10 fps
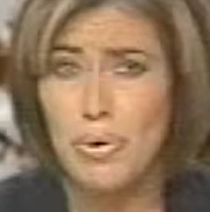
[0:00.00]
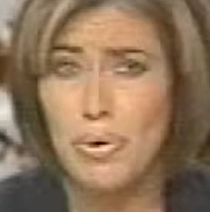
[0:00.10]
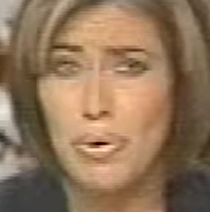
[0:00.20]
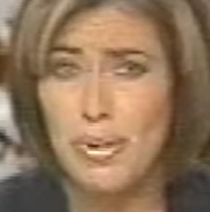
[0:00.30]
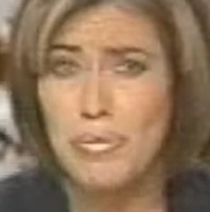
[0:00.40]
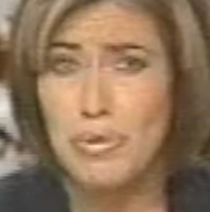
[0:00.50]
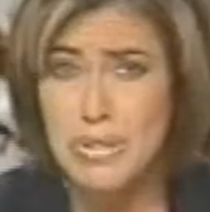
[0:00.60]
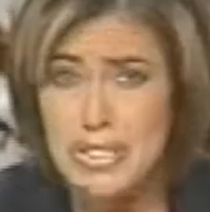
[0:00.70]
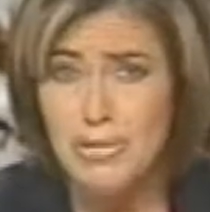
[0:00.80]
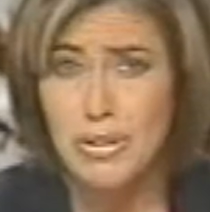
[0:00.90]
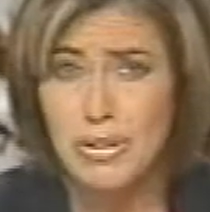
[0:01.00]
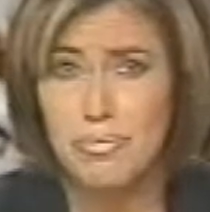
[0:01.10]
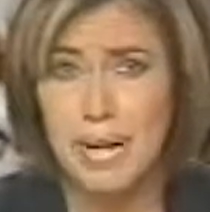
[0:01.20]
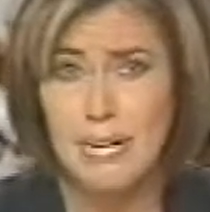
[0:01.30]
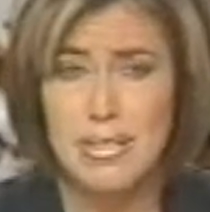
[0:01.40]
Is one of the most difficult
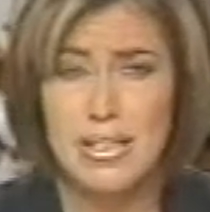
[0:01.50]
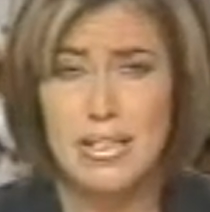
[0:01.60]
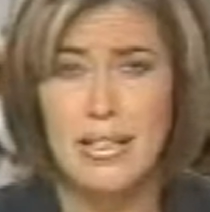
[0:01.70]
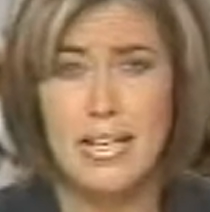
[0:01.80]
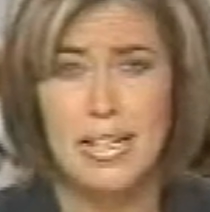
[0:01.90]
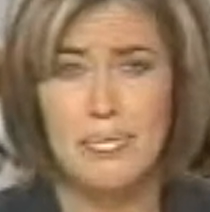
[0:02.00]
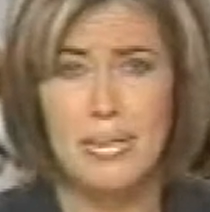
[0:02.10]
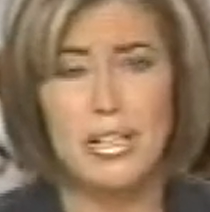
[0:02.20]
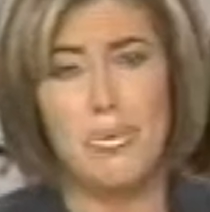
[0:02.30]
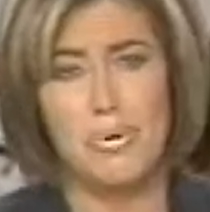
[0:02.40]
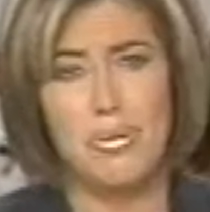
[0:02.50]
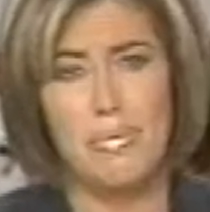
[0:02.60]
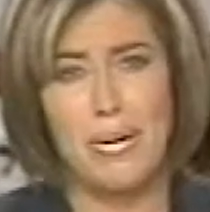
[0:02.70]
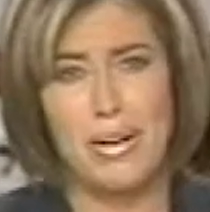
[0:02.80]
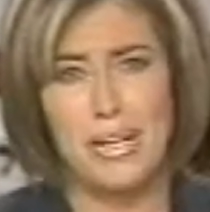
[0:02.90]
mountains to climb in North
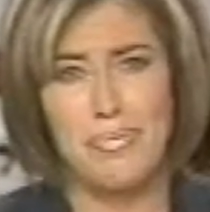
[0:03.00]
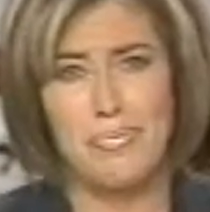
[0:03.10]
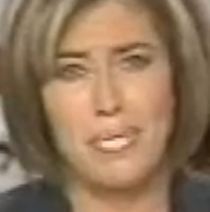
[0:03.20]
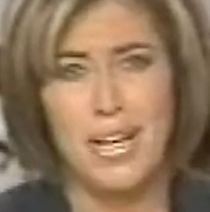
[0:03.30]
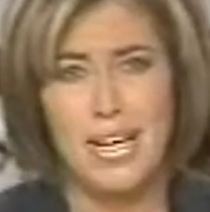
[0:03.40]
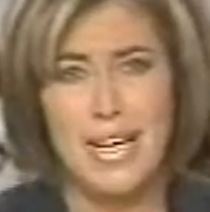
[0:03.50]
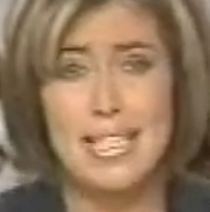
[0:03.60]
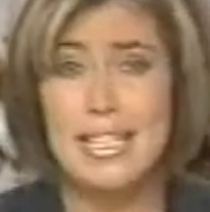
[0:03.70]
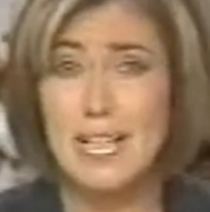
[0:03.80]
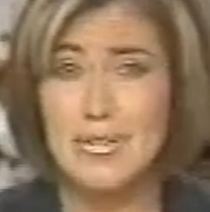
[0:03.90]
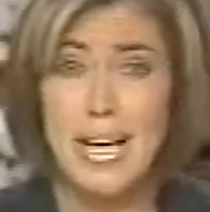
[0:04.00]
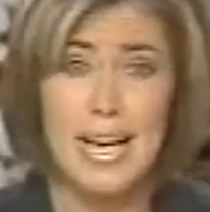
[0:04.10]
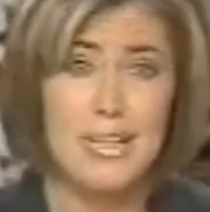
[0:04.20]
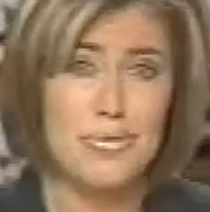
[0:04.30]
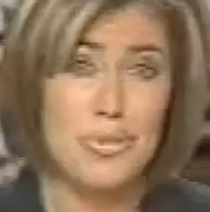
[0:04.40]
America. It's another
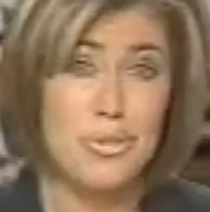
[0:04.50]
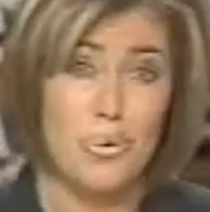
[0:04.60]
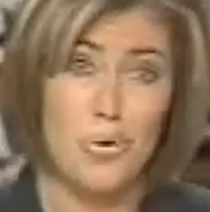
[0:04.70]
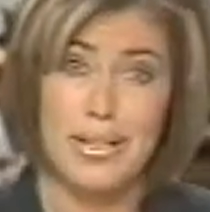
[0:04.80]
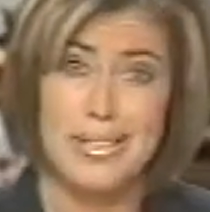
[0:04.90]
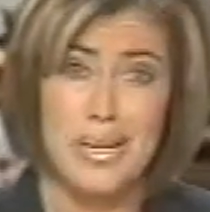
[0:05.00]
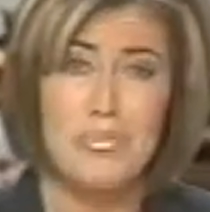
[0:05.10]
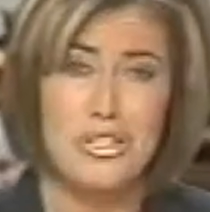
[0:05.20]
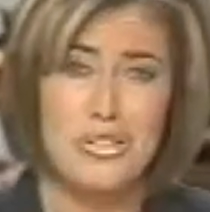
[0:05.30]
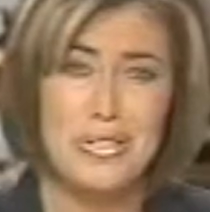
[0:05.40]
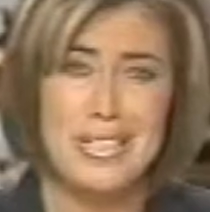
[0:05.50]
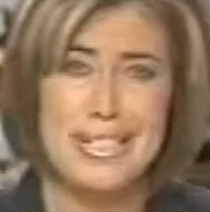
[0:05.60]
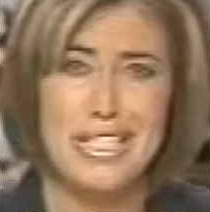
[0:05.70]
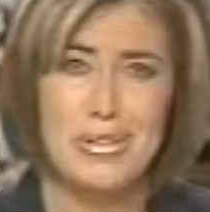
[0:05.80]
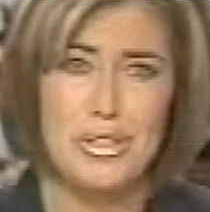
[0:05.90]
day of soaring temperatures in
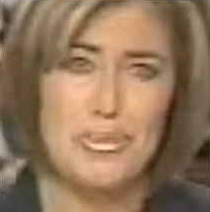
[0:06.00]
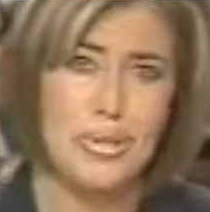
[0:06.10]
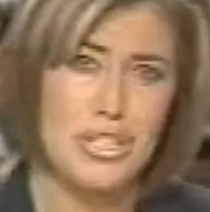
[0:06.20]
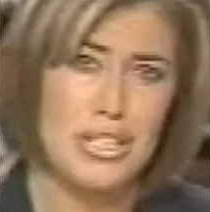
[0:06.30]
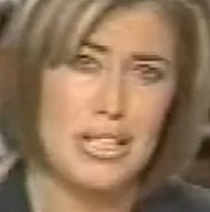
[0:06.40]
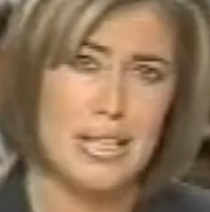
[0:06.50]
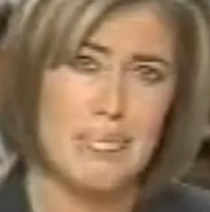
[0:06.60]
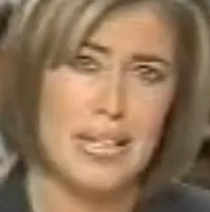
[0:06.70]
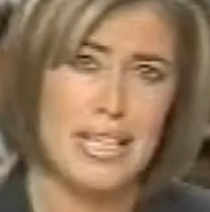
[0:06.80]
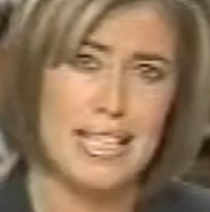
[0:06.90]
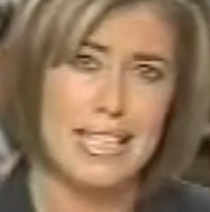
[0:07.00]
interior British Columbia.